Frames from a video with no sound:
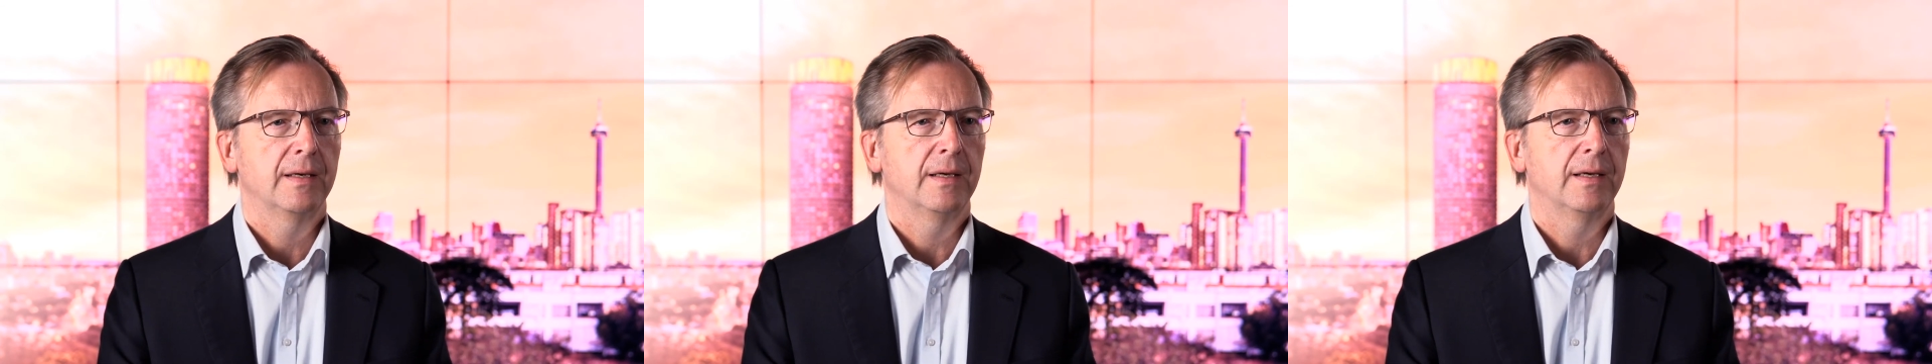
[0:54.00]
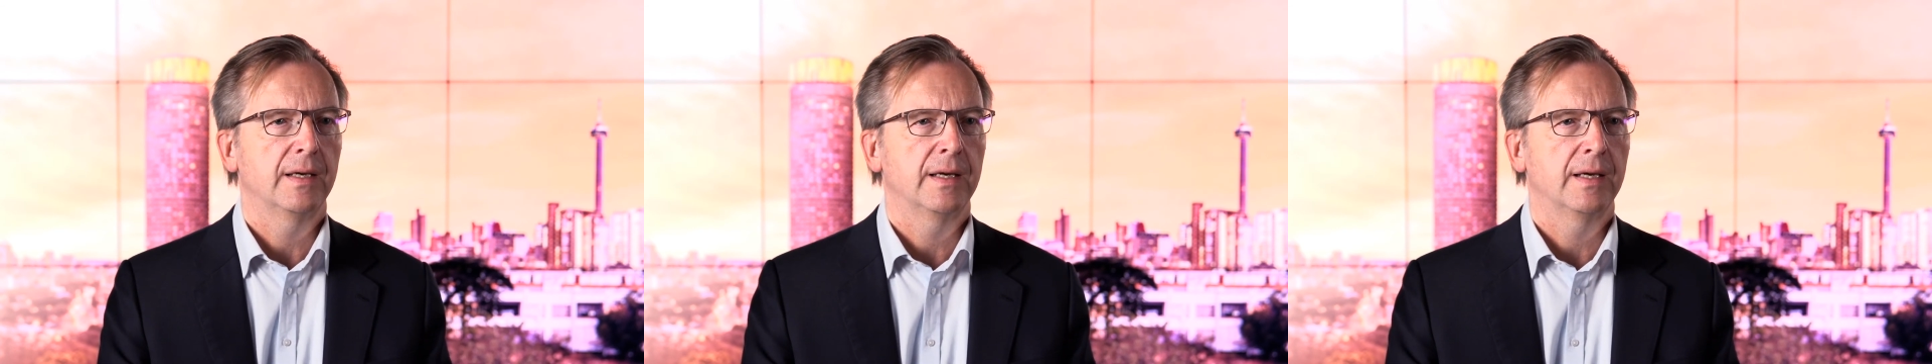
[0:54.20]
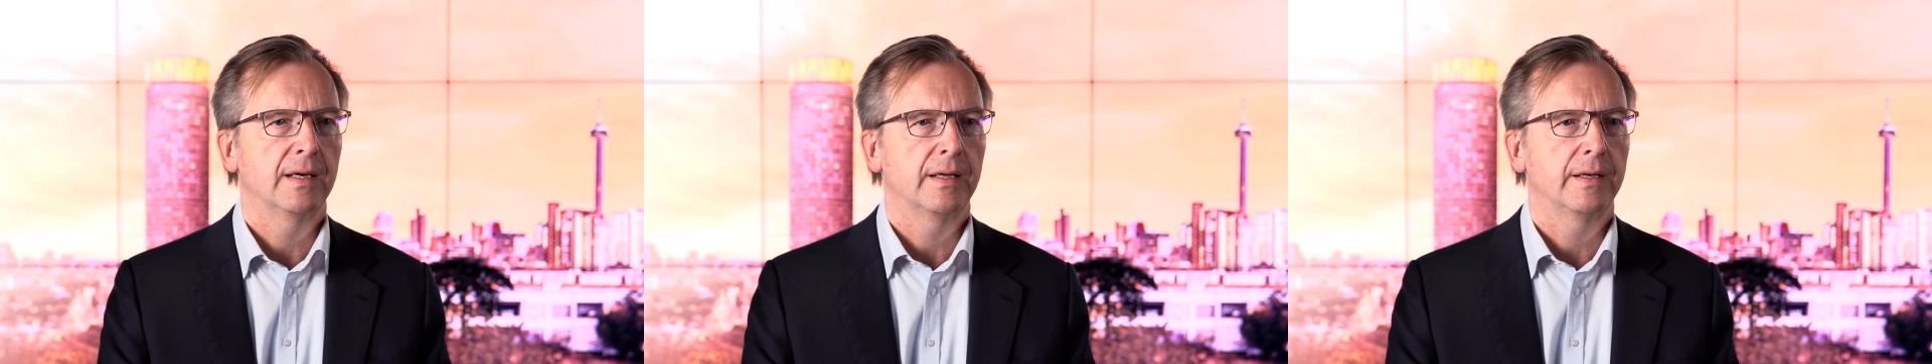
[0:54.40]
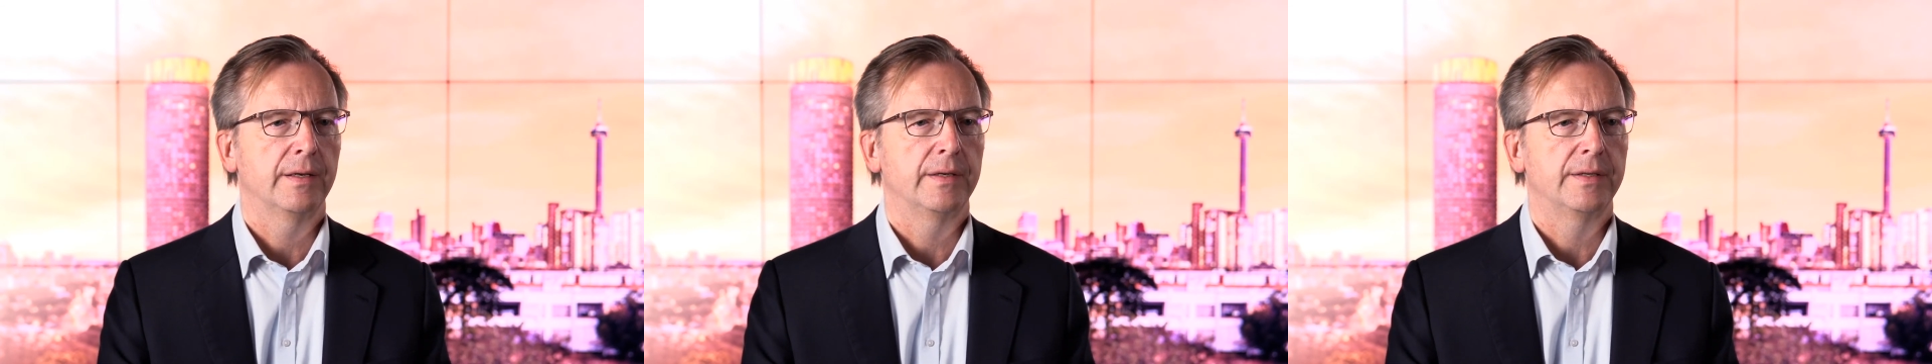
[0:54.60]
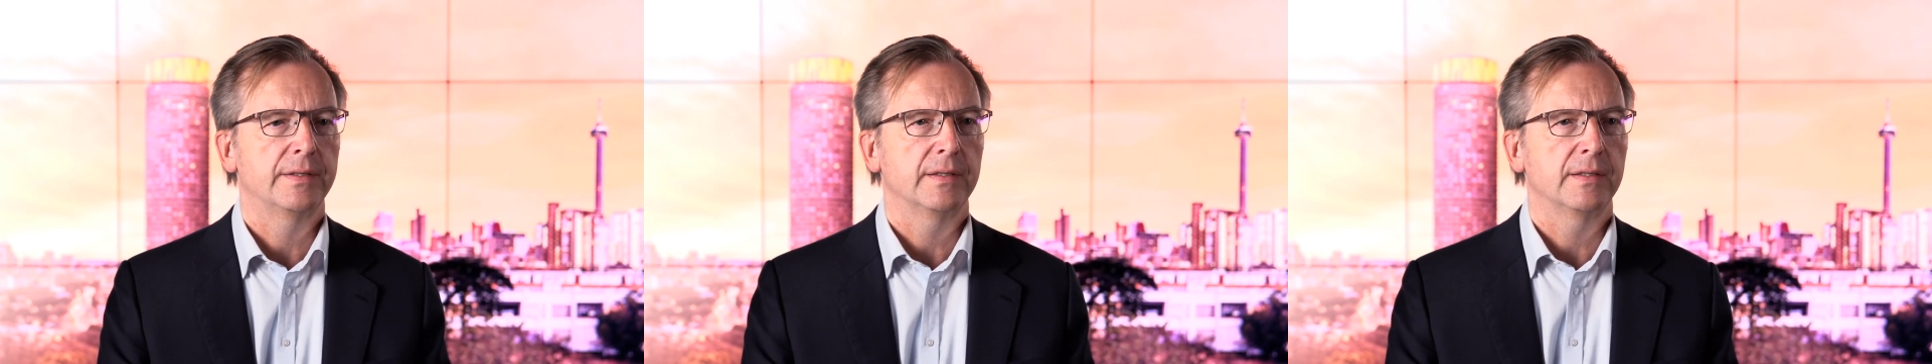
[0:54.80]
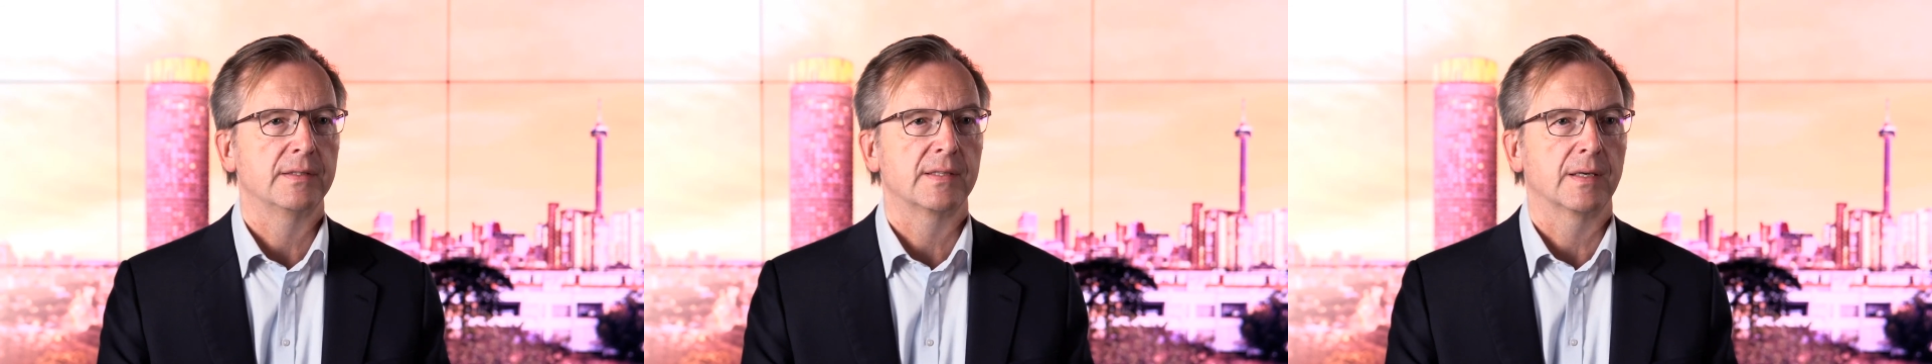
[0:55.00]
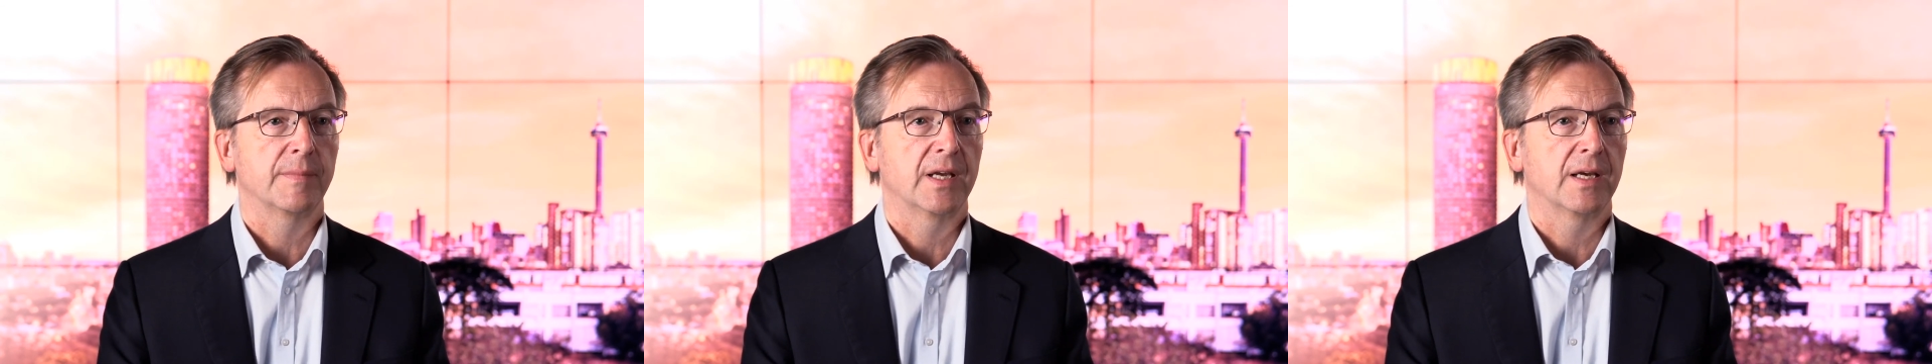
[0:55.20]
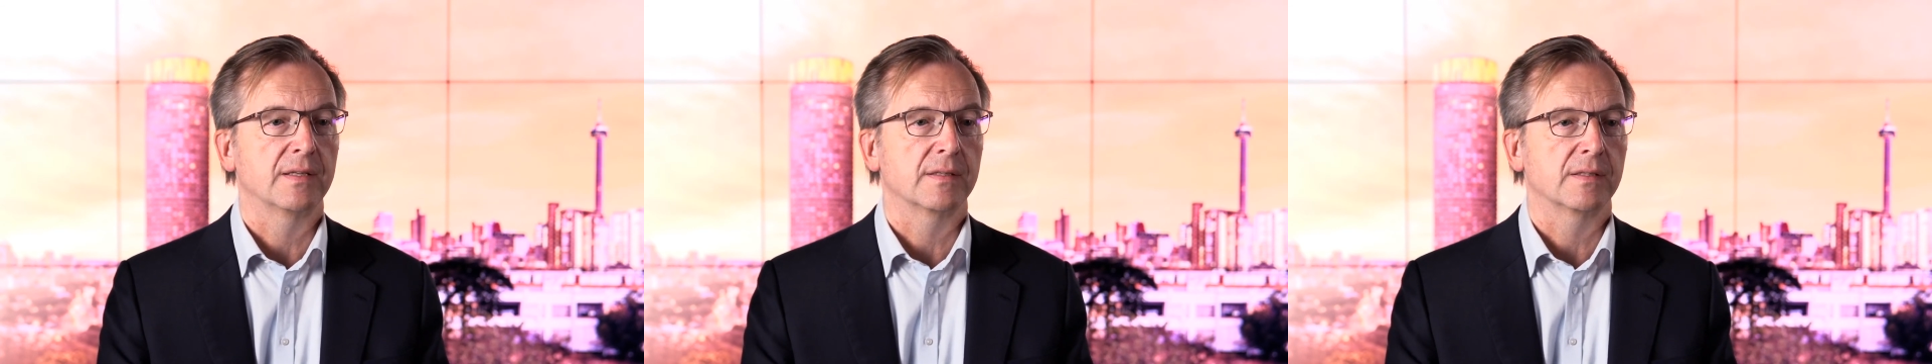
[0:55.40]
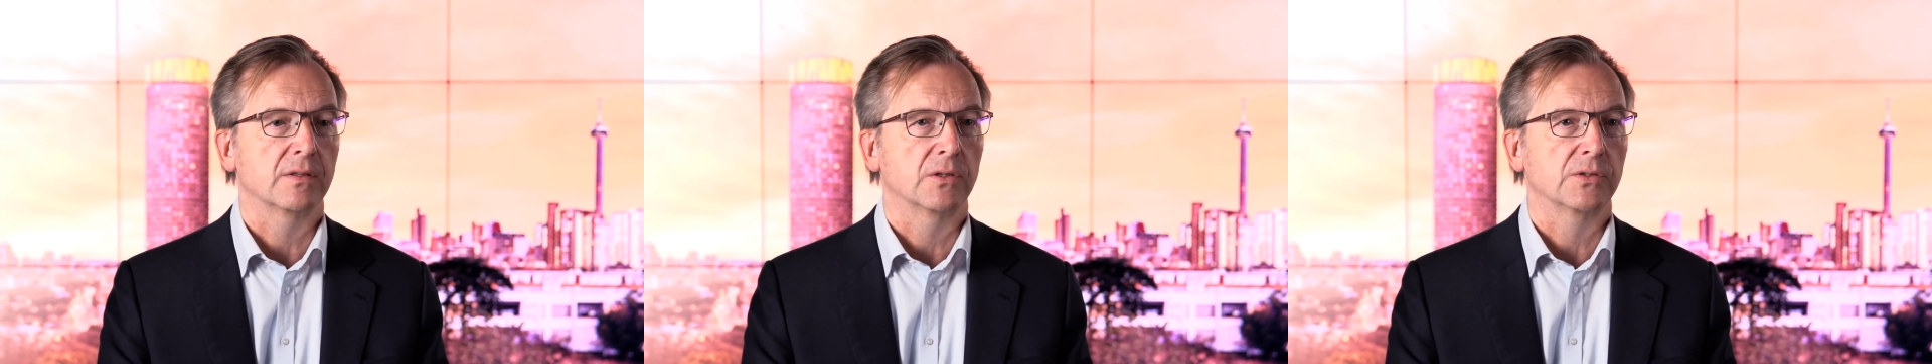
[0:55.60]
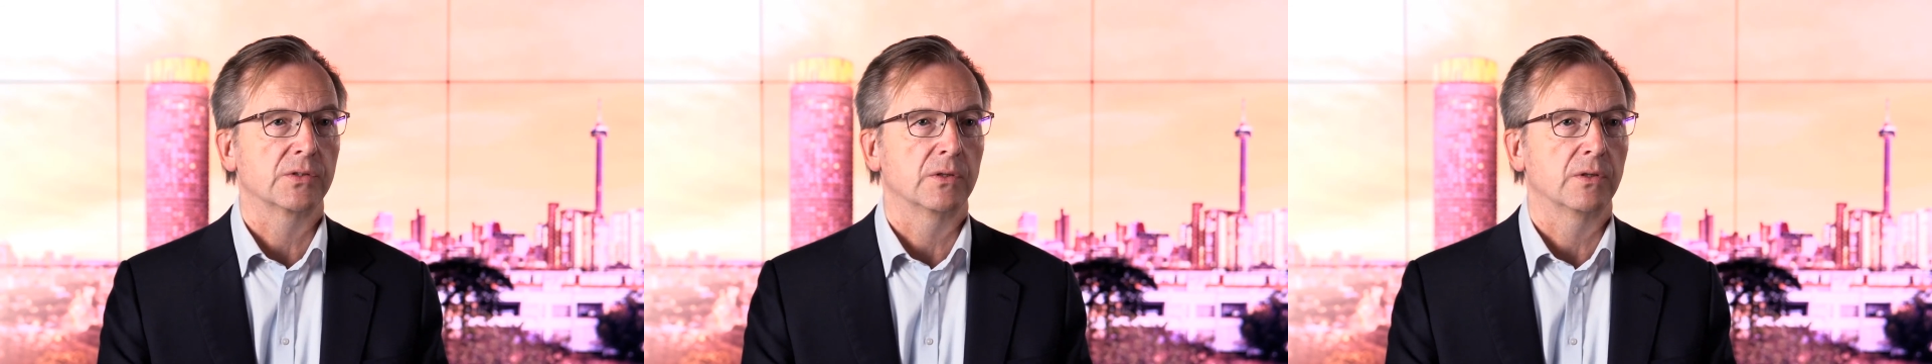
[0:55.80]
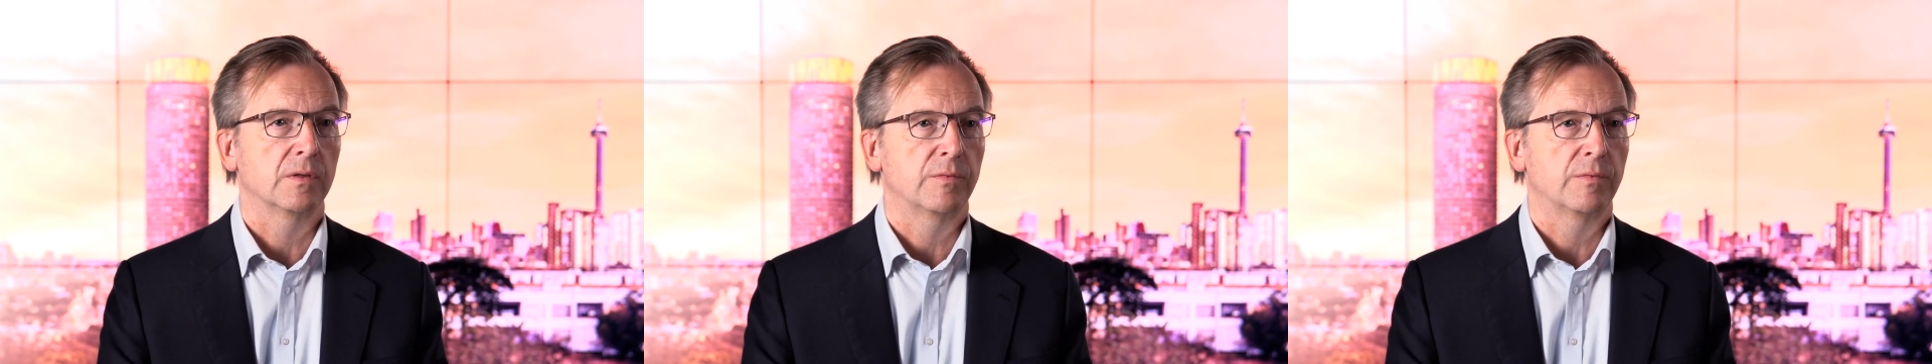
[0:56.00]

and in some cases also